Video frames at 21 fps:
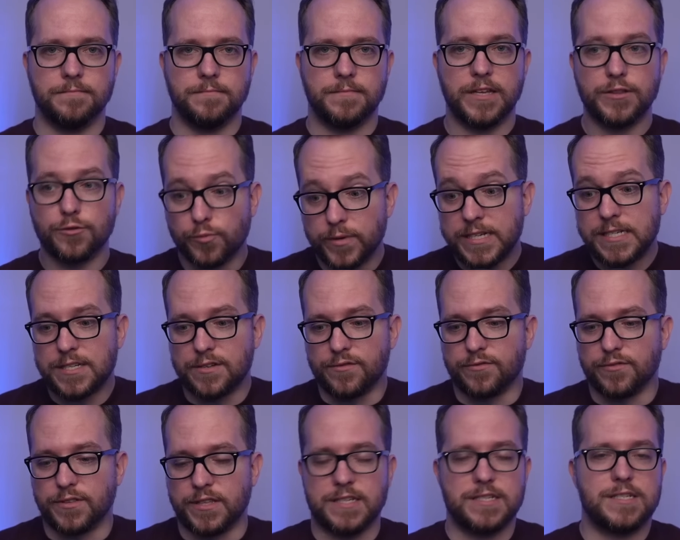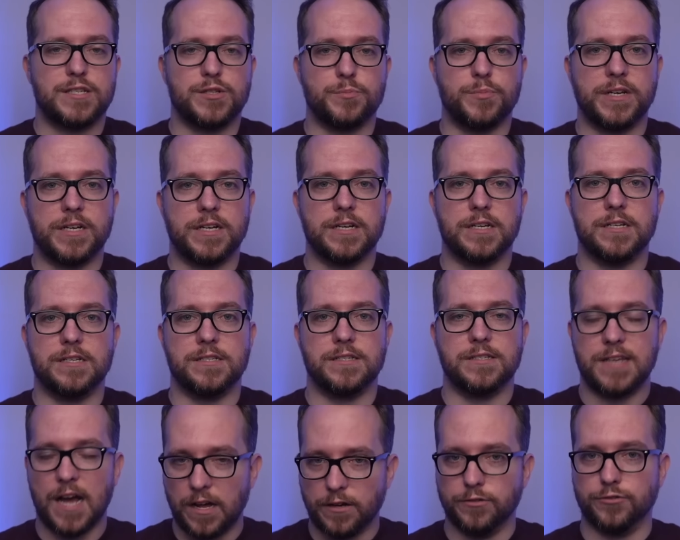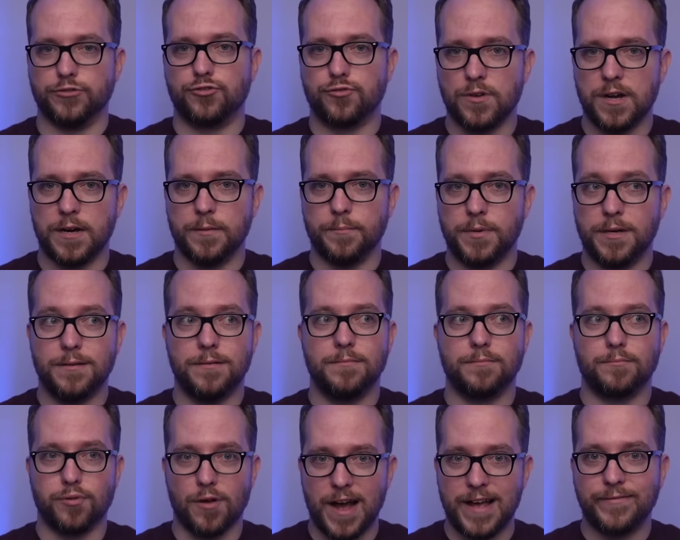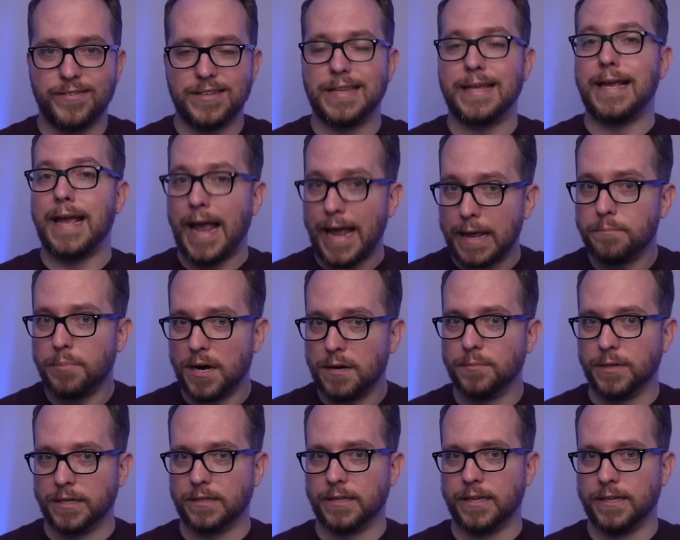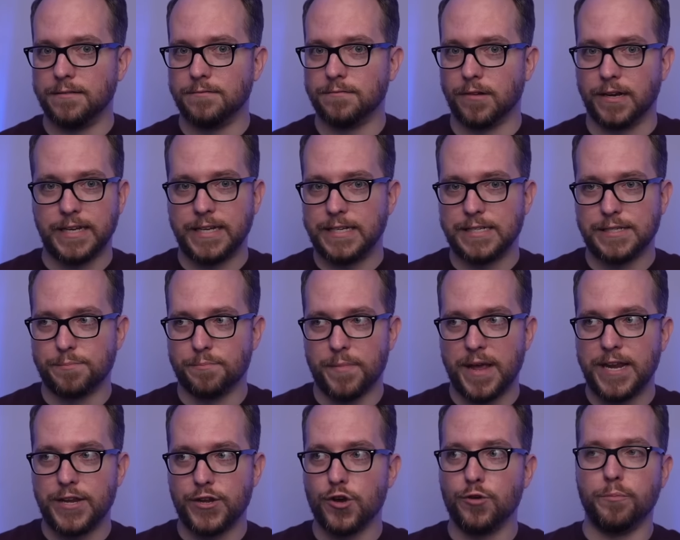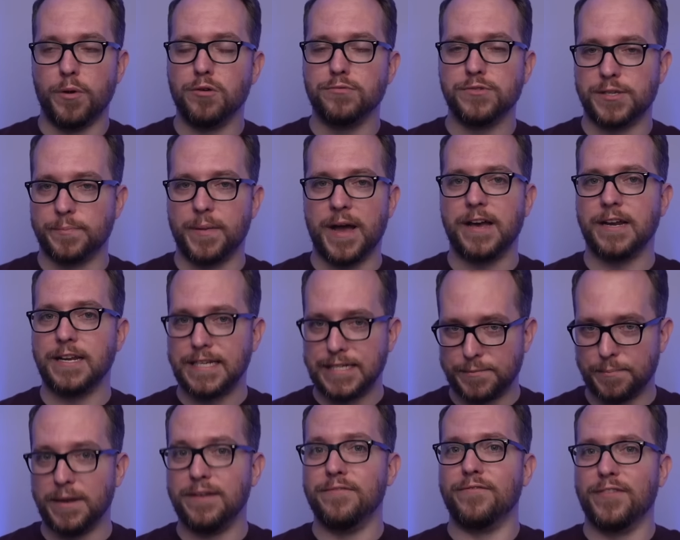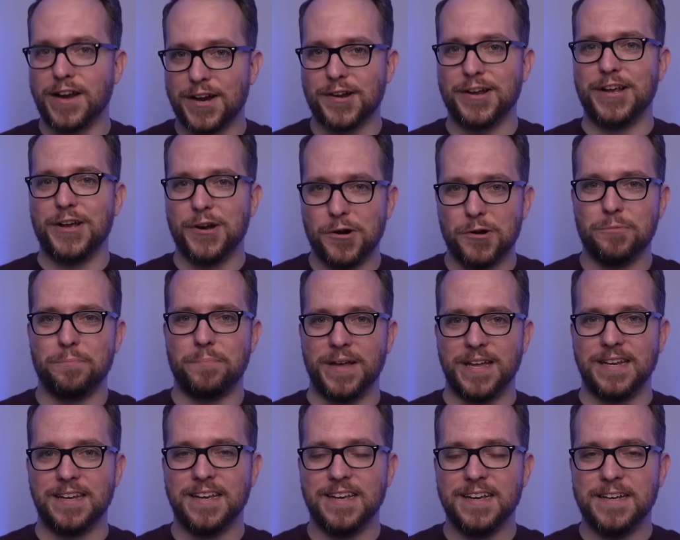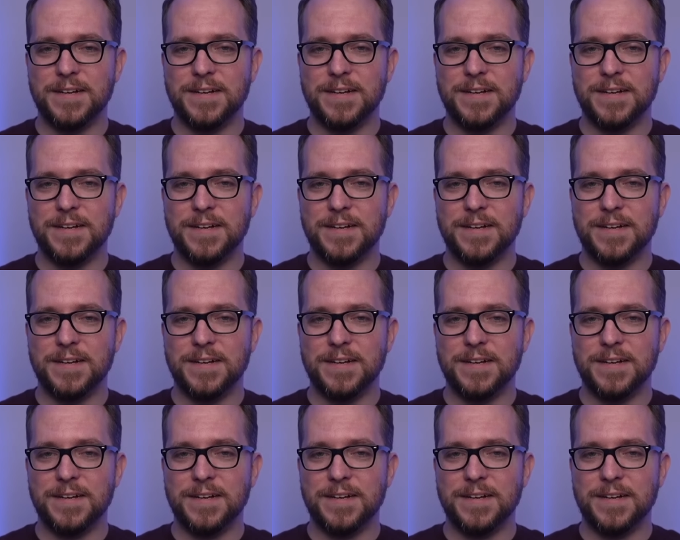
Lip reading: And the reason for this is because Donald Trump, privately and publicly, right, he's made no bones about it, he's been very open,